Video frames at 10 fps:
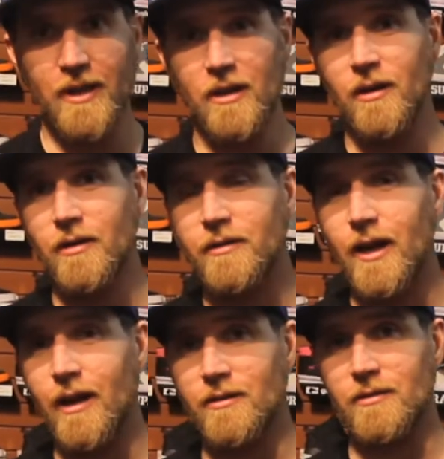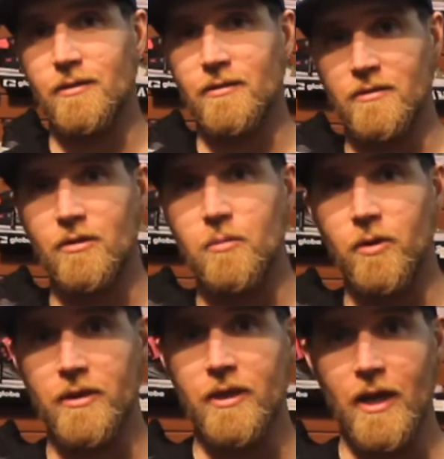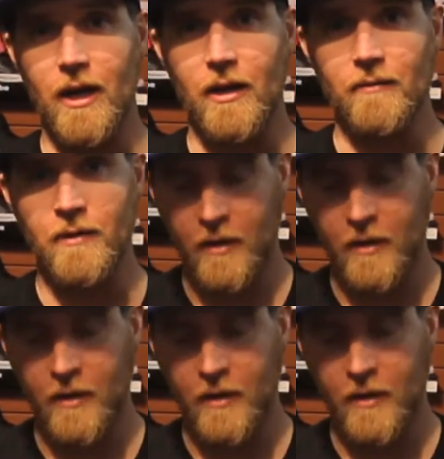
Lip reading: and contact to the snowboard that you have.